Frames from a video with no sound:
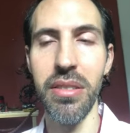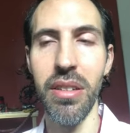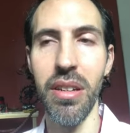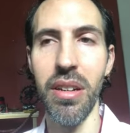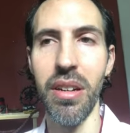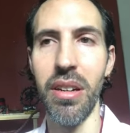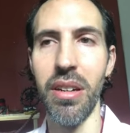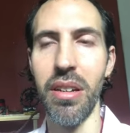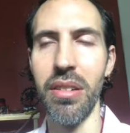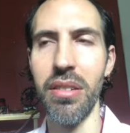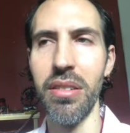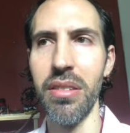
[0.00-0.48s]

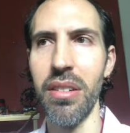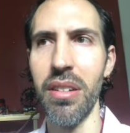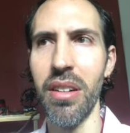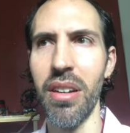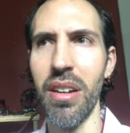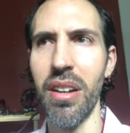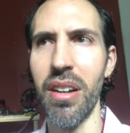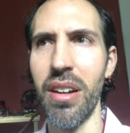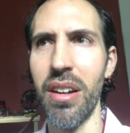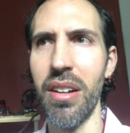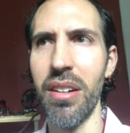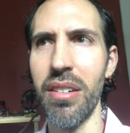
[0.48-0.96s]
On
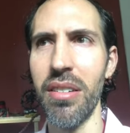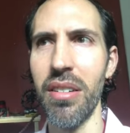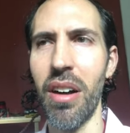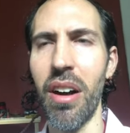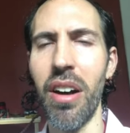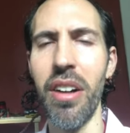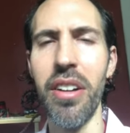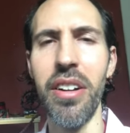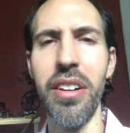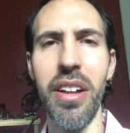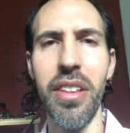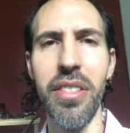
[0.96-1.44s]

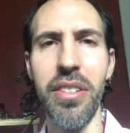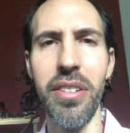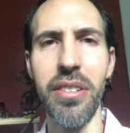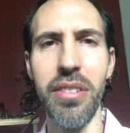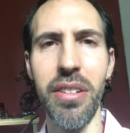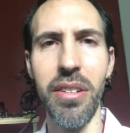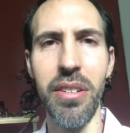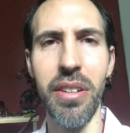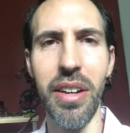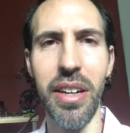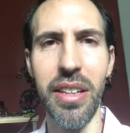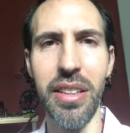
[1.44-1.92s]
another
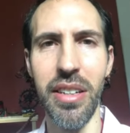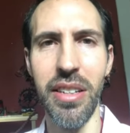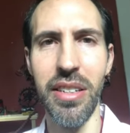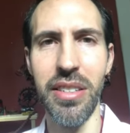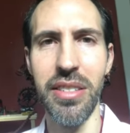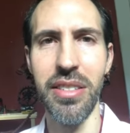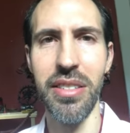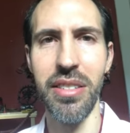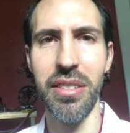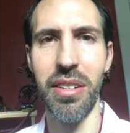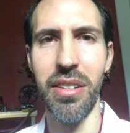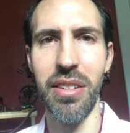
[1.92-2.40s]
note, I'd like
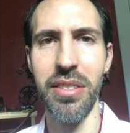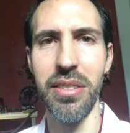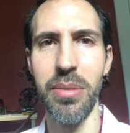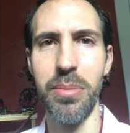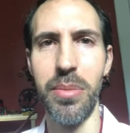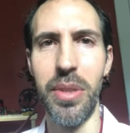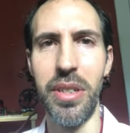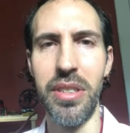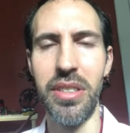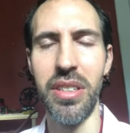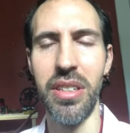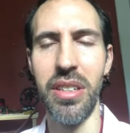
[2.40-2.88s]
to also
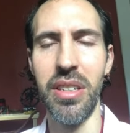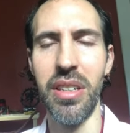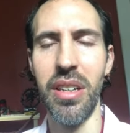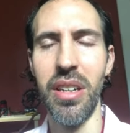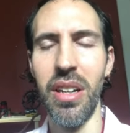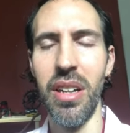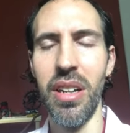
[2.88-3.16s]
mention,